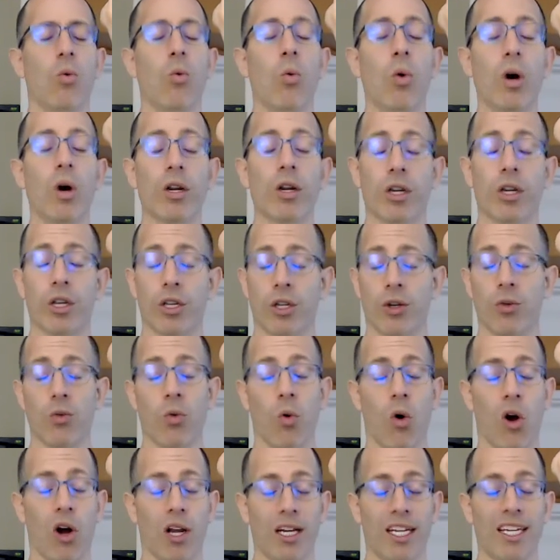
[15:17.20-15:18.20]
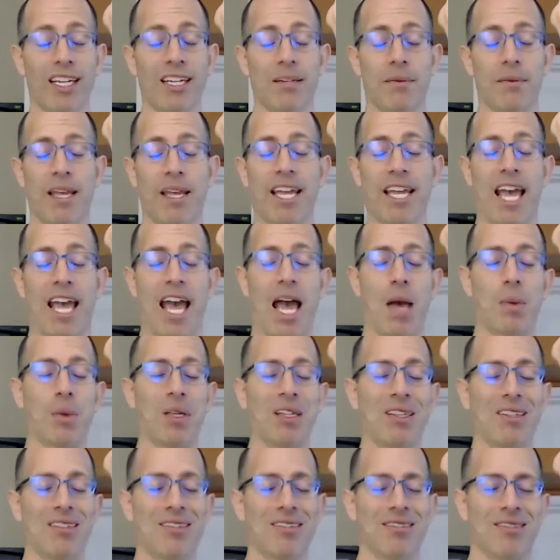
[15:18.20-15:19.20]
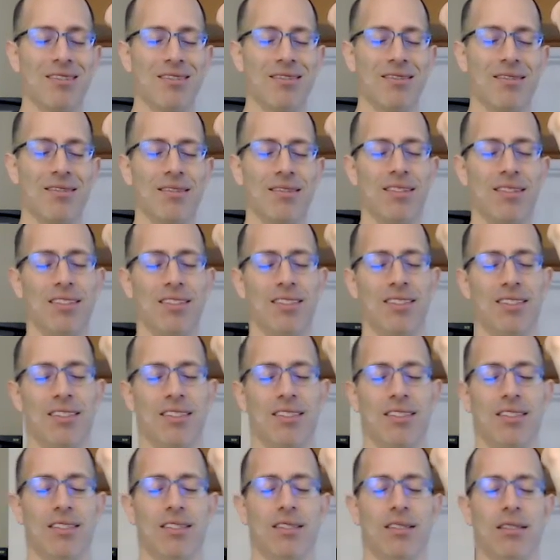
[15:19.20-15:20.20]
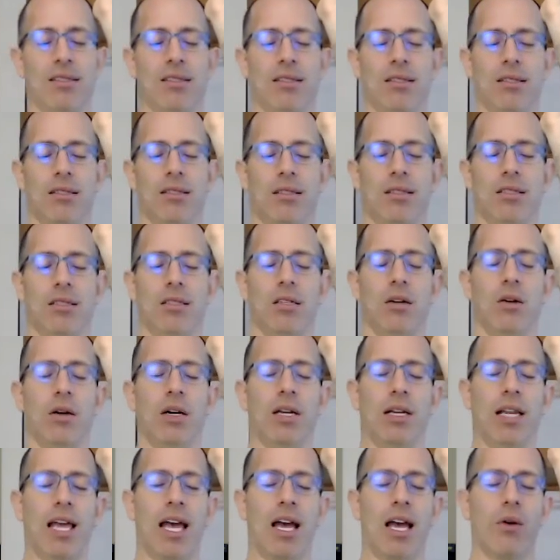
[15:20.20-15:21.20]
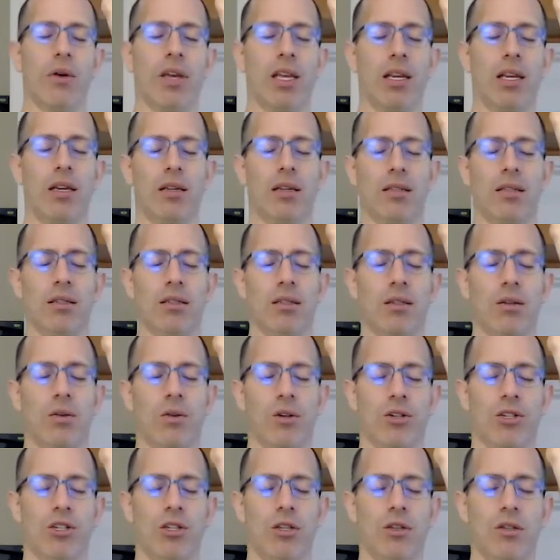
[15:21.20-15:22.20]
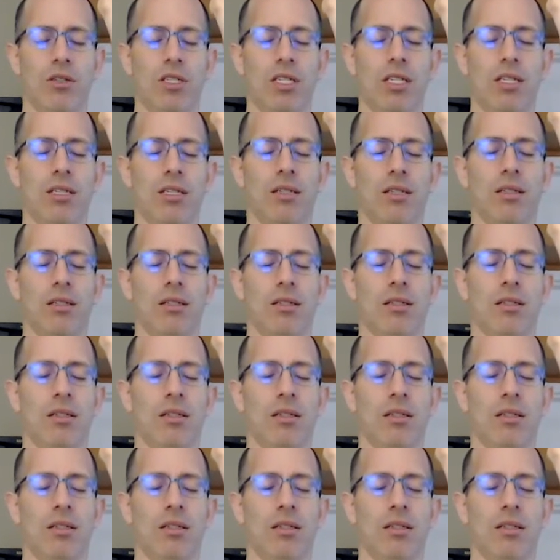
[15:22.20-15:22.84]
what are you wanting to make happen. So allowing or choosing,